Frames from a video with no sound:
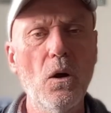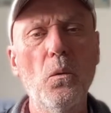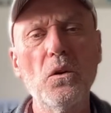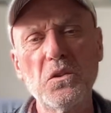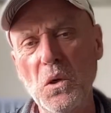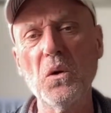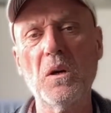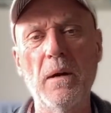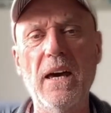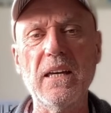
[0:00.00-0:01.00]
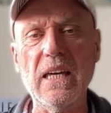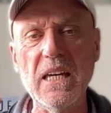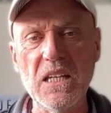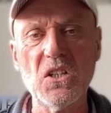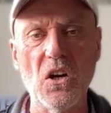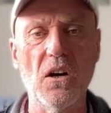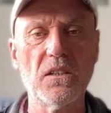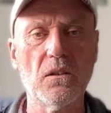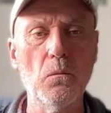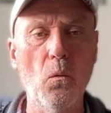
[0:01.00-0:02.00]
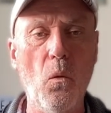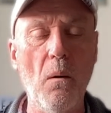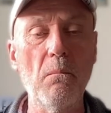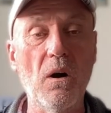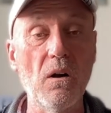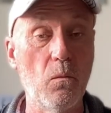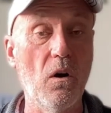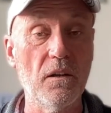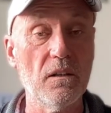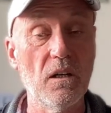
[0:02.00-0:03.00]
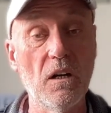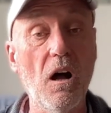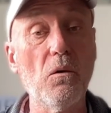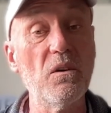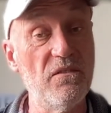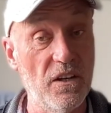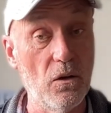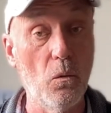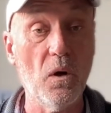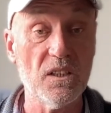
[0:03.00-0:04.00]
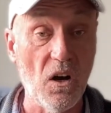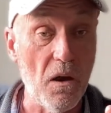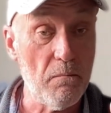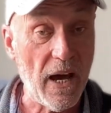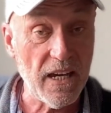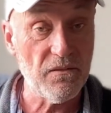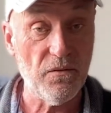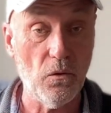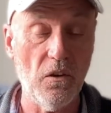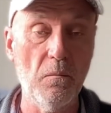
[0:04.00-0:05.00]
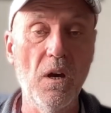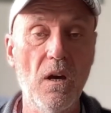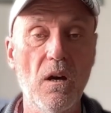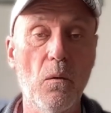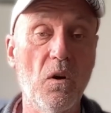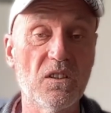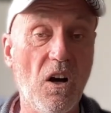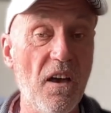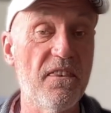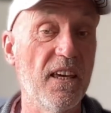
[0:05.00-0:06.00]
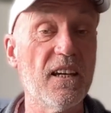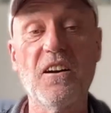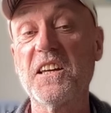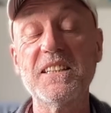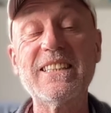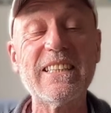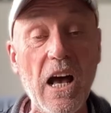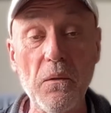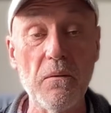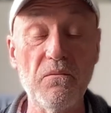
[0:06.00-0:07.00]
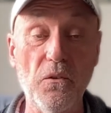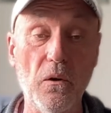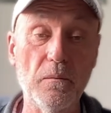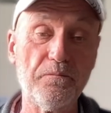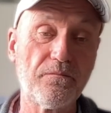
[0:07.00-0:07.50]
We'll talk about each item one by one and I'll reveal what I paid for them and what I think I can sell them for.